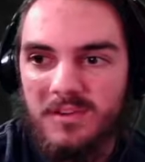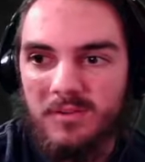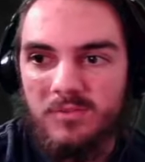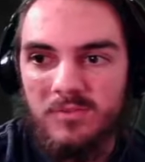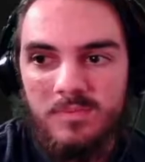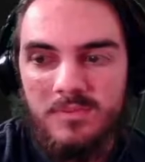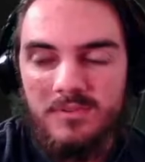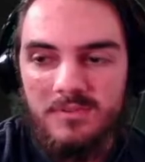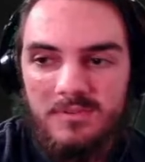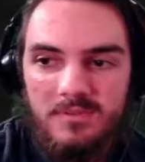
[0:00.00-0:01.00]
a
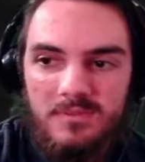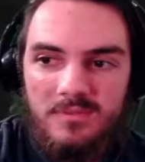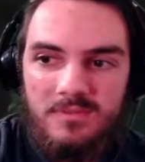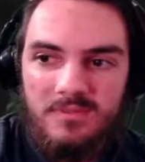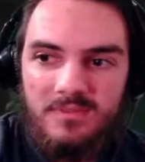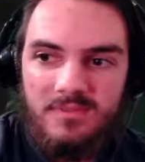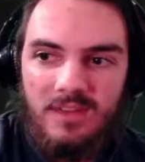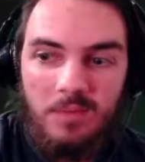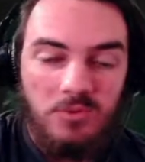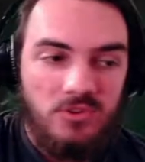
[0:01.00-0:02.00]
renewable
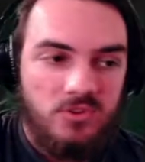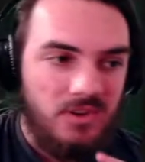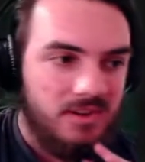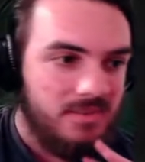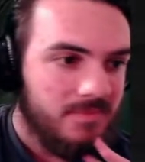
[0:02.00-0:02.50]
Emerald trade.